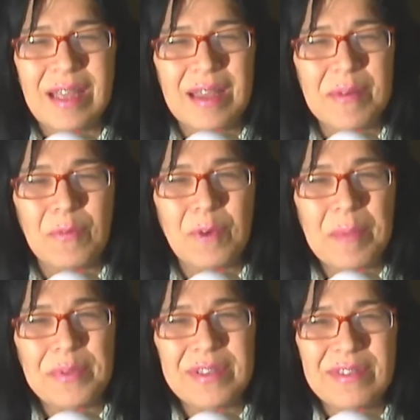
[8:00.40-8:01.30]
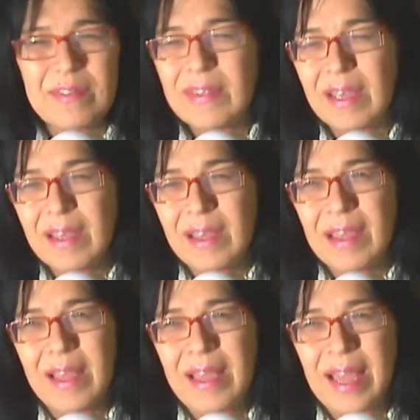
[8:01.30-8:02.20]
weapons,
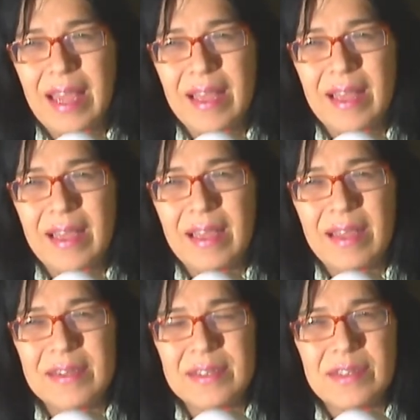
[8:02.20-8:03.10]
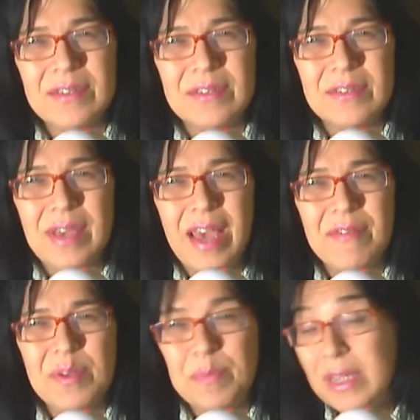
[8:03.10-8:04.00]
to have
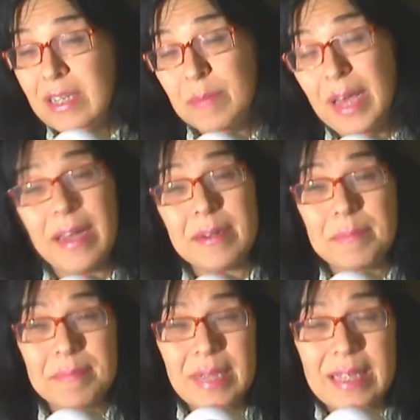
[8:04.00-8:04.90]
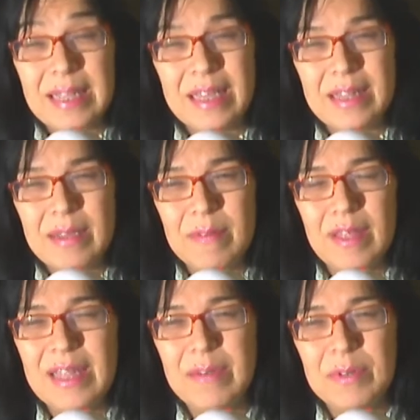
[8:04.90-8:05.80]
an opinion about them. And
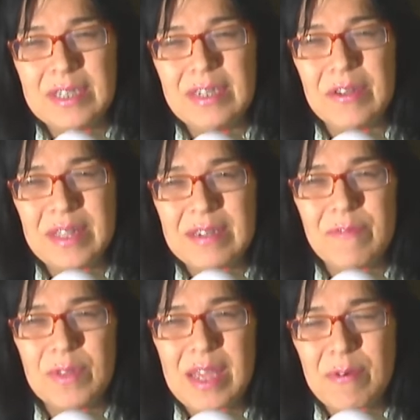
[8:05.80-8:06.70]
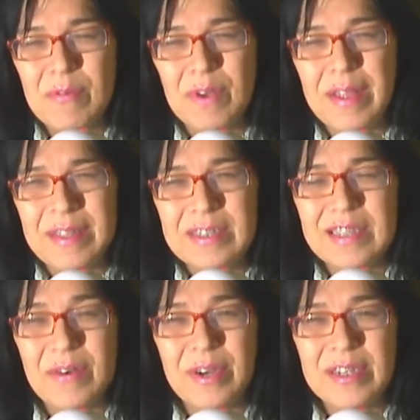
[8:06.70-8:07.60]
they were fine. They just
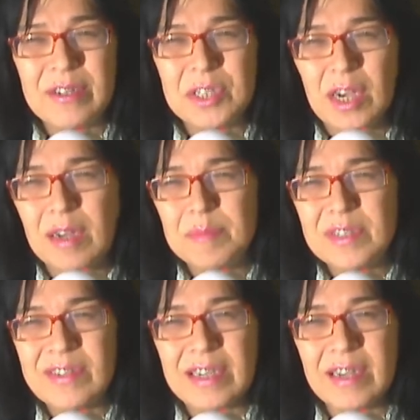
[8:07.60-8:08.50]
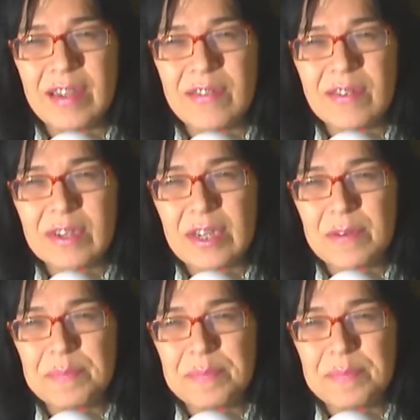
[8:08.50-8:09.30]
had a regular job, just like us, you know.